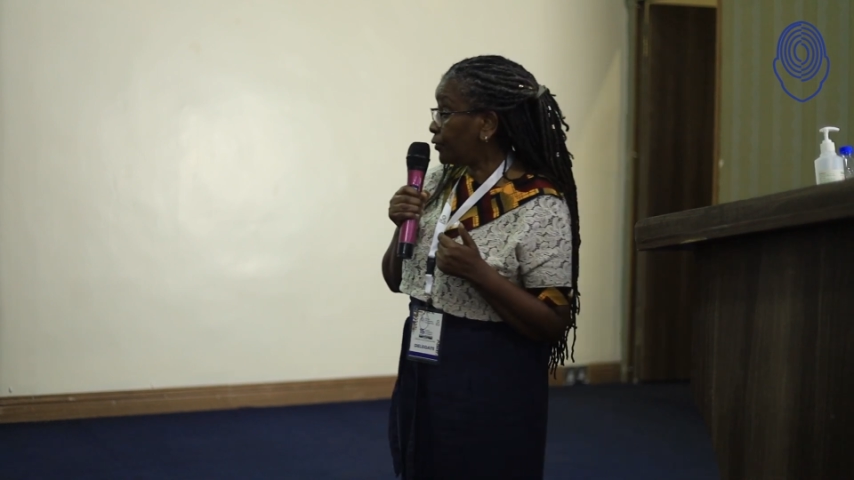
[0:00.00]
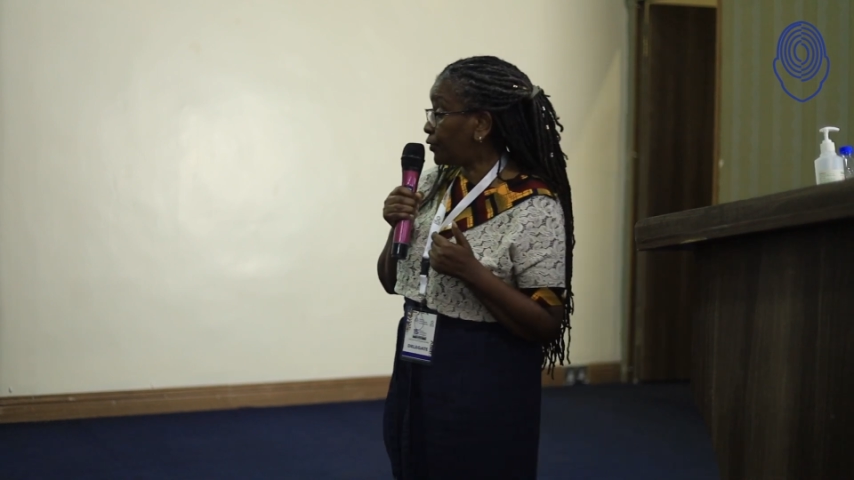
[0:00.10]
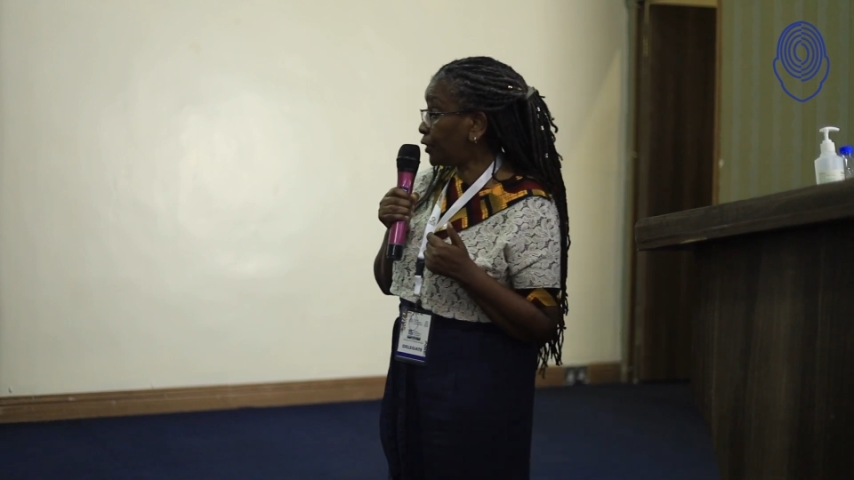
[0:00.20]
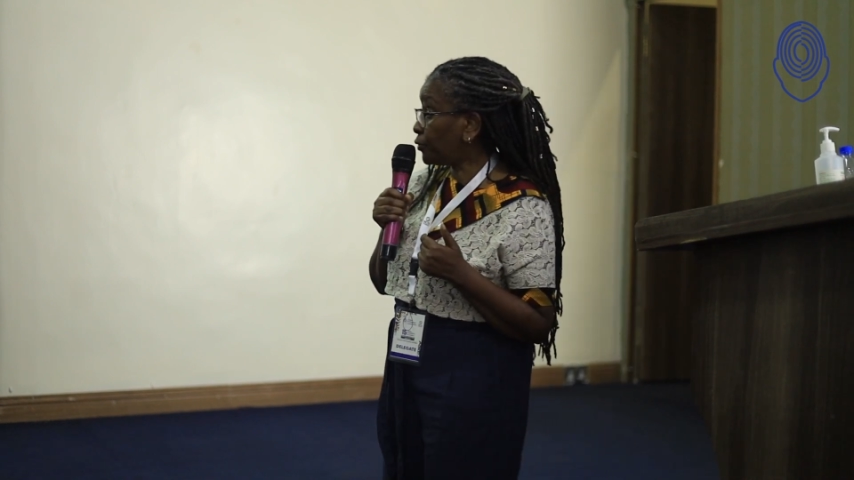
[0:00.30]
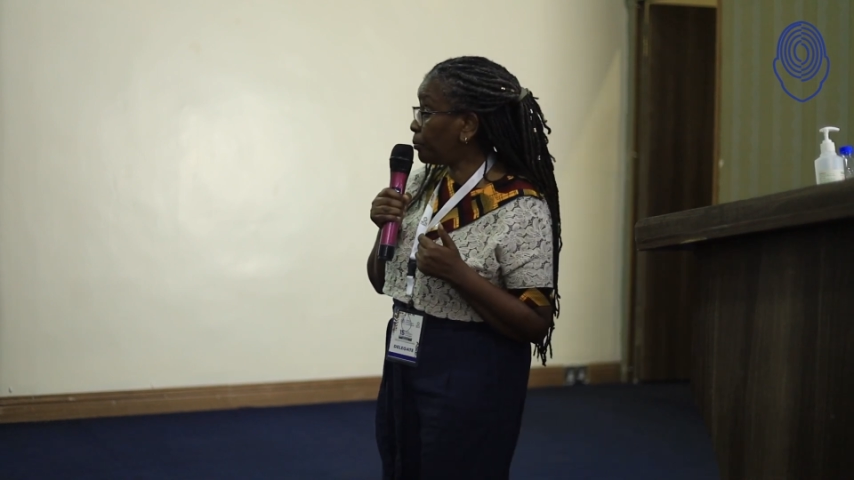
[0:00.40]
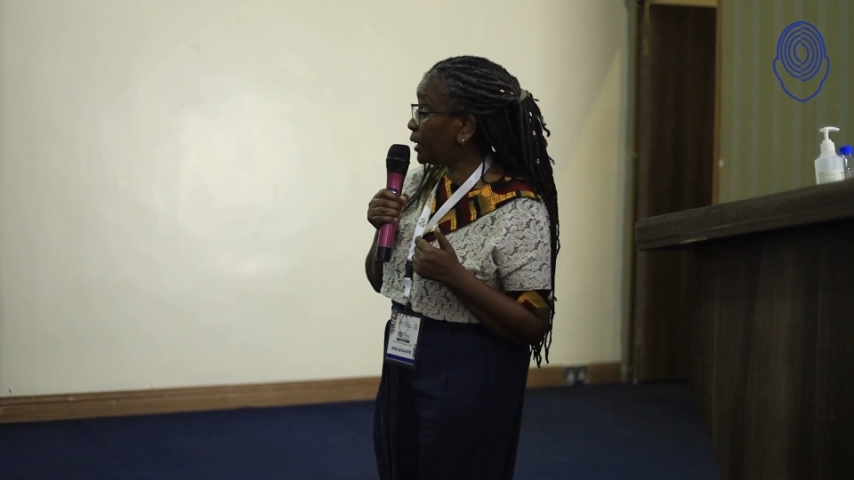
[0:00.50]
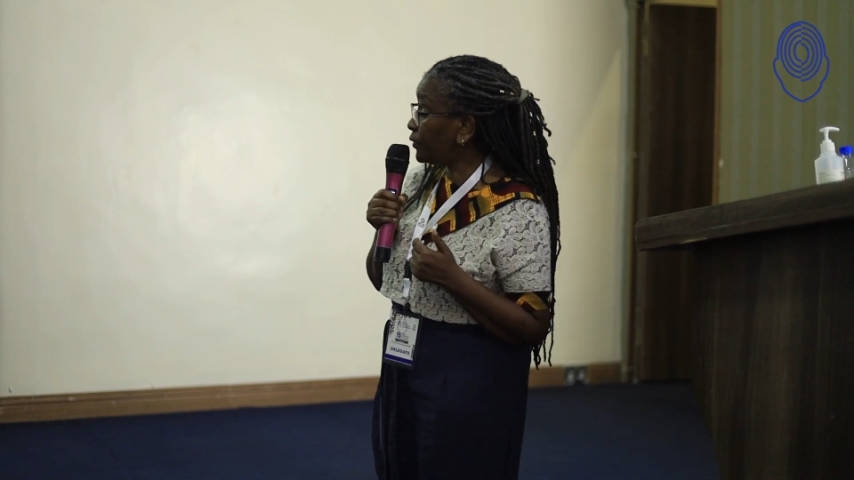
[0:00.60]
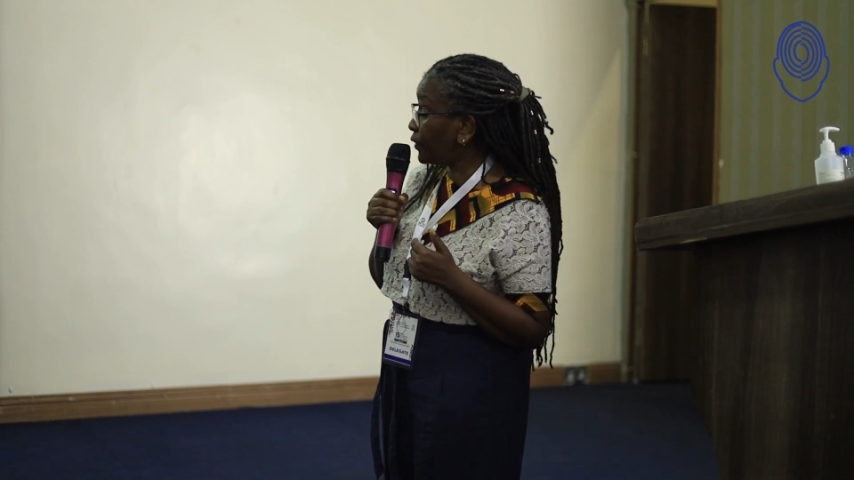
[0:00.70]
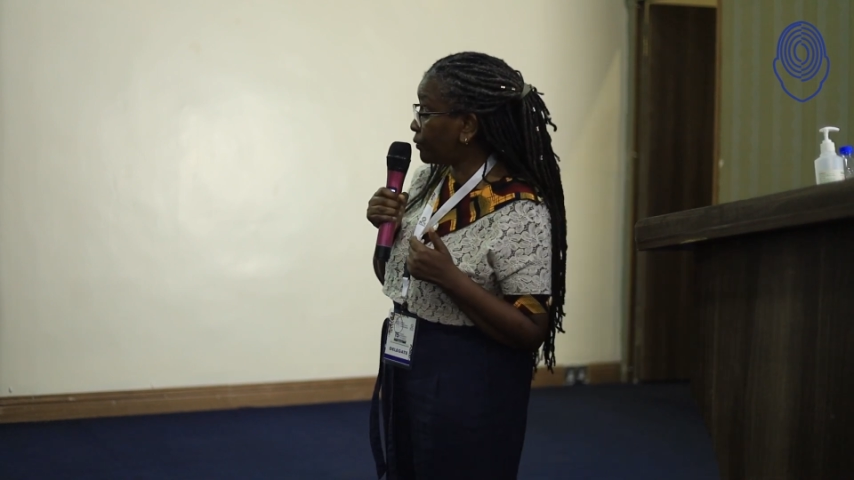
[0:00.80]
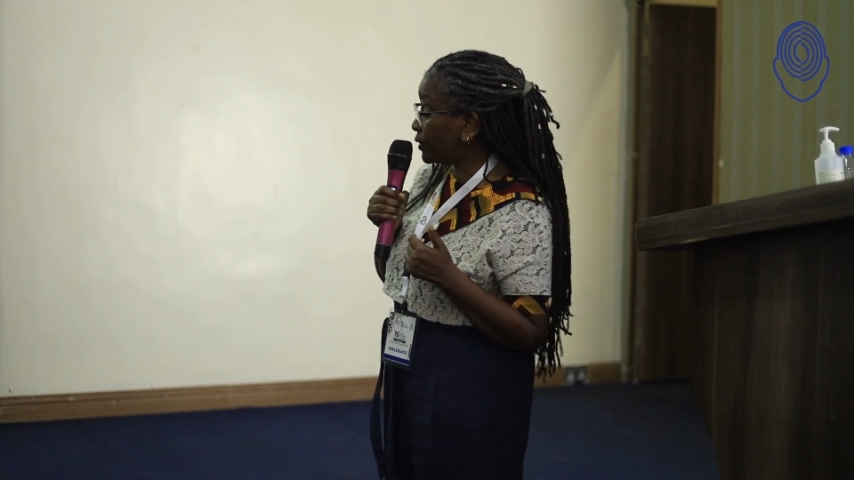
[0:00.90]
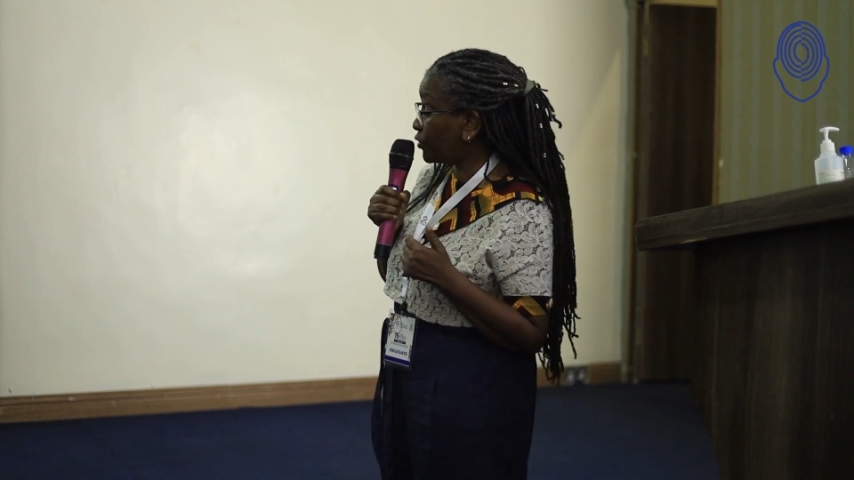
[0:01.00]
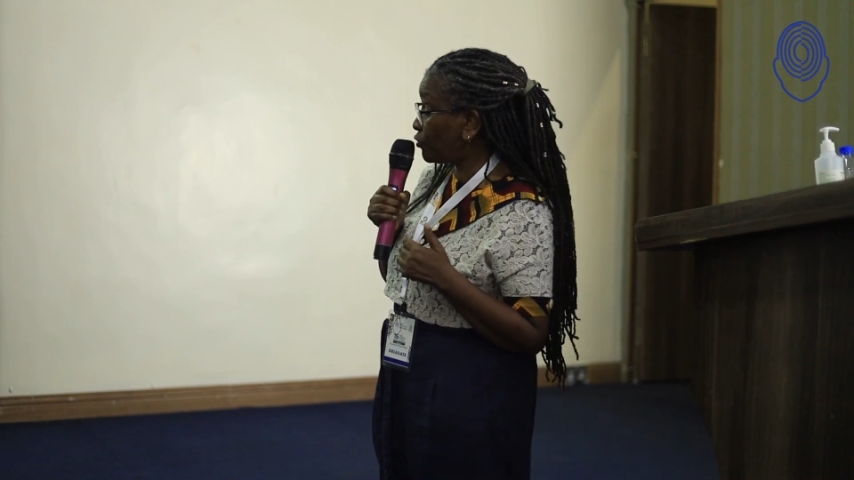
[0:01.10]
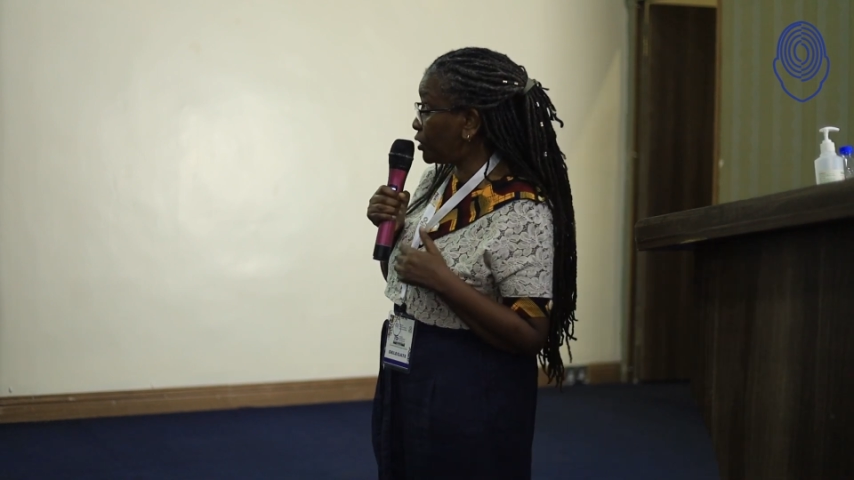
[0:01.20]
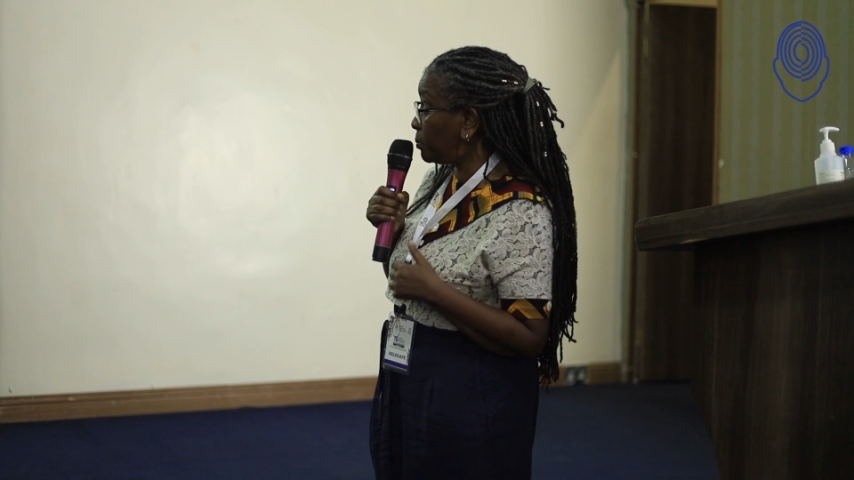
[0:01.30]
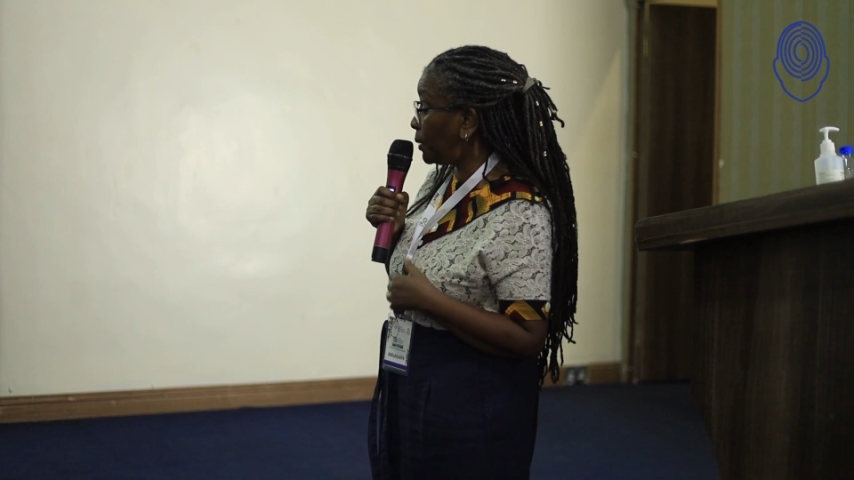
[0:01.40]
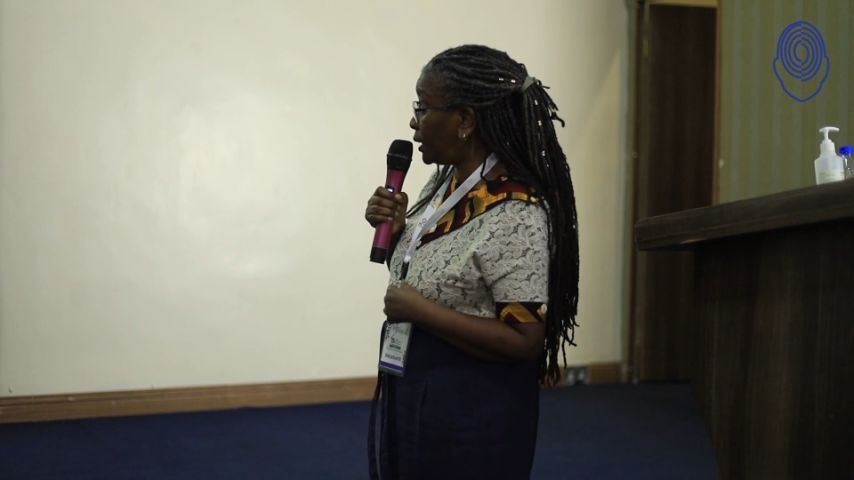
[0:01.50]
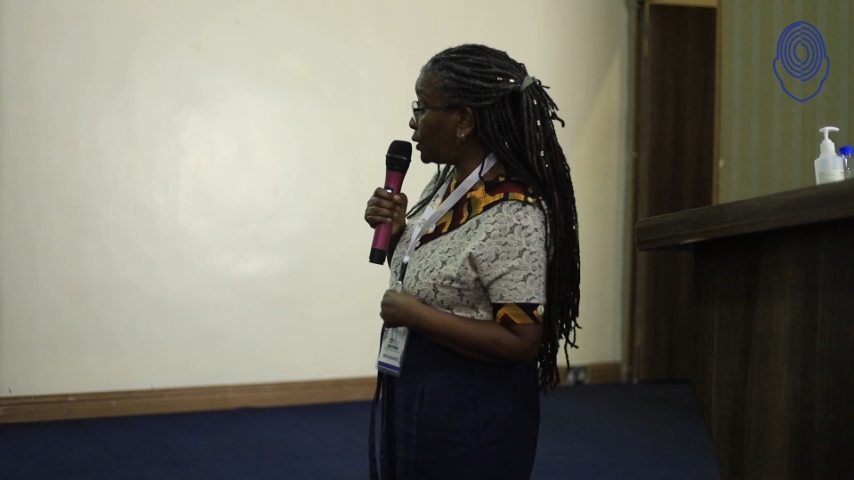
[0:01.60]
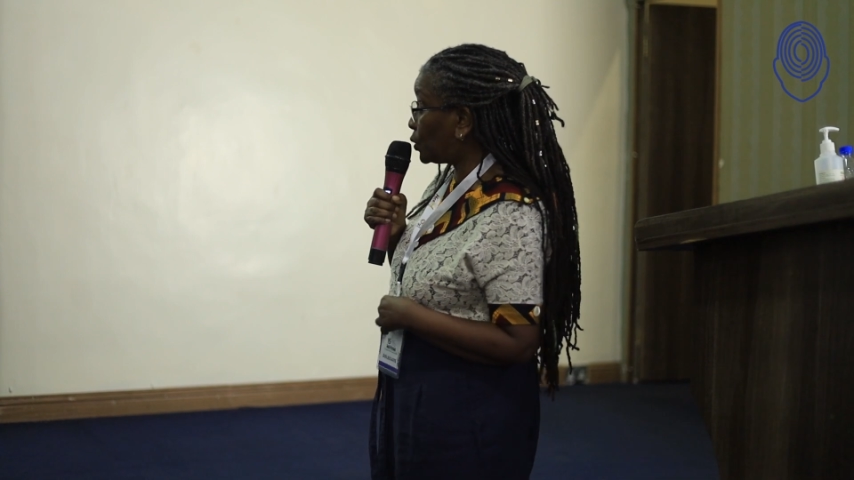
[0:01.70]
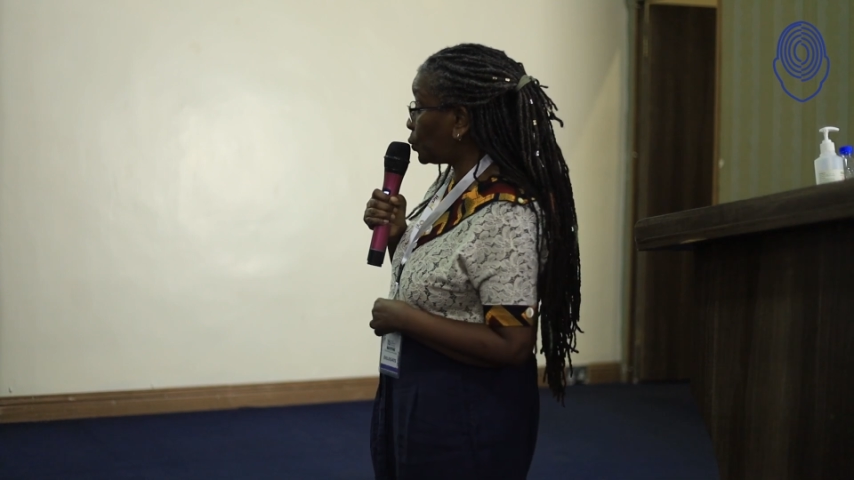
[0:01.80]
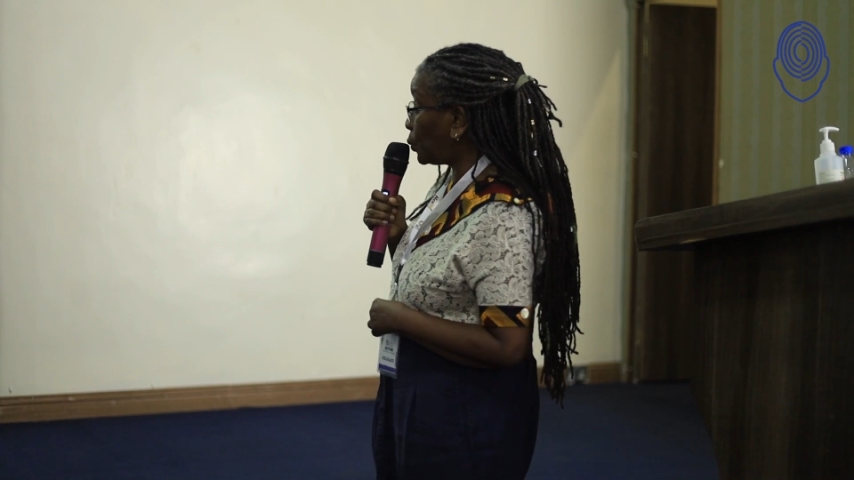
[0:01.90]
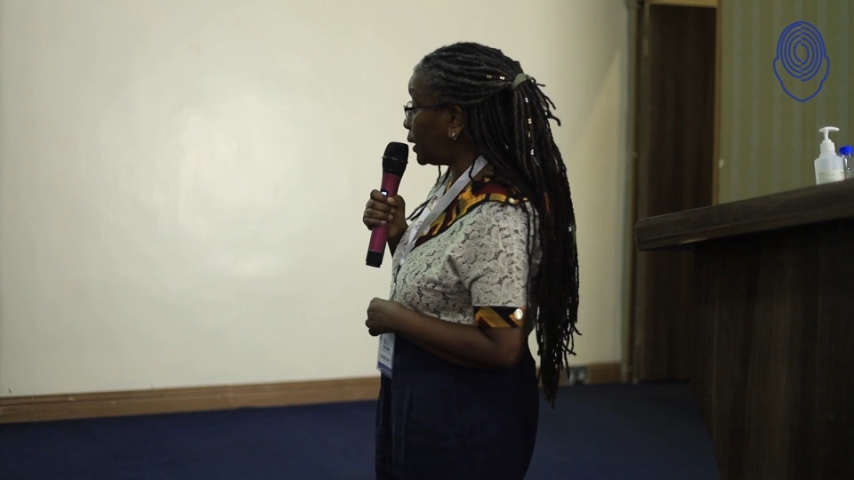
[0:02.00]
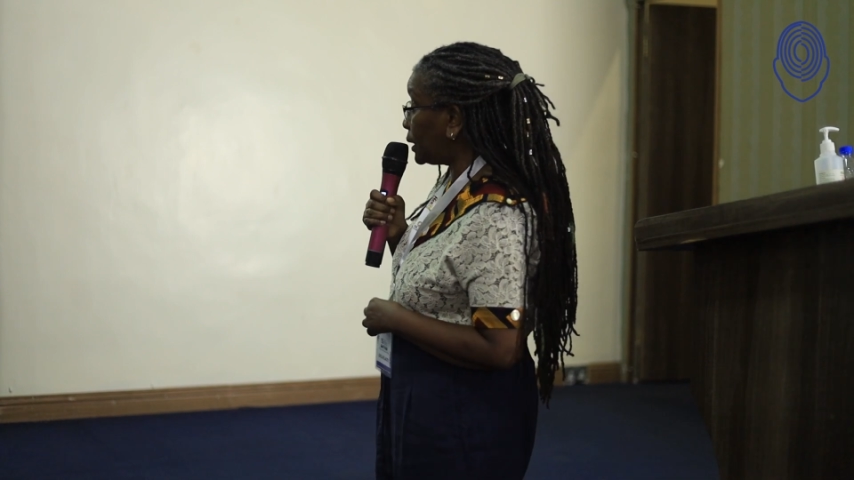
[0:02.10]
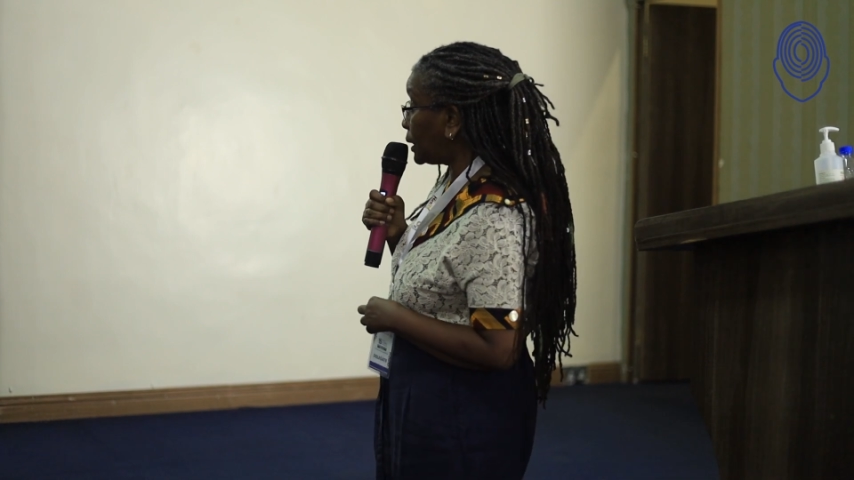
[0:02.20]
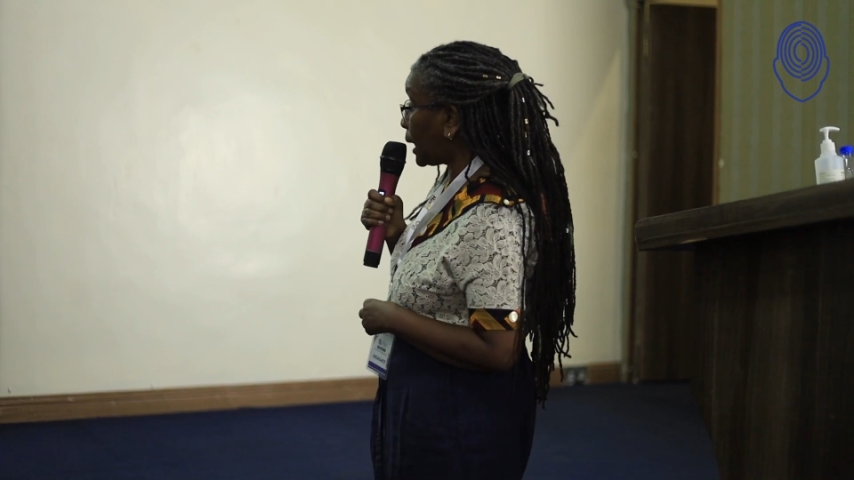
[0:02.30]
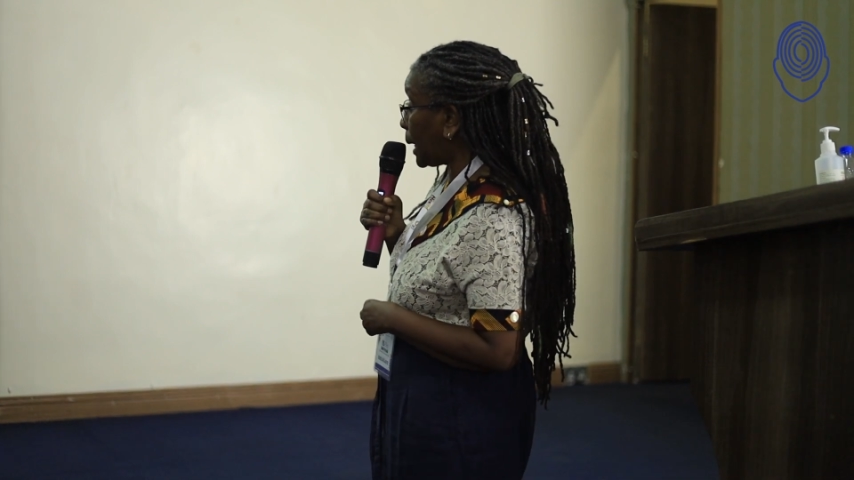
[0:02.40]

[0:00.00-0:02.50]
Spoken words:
6 months after treatment with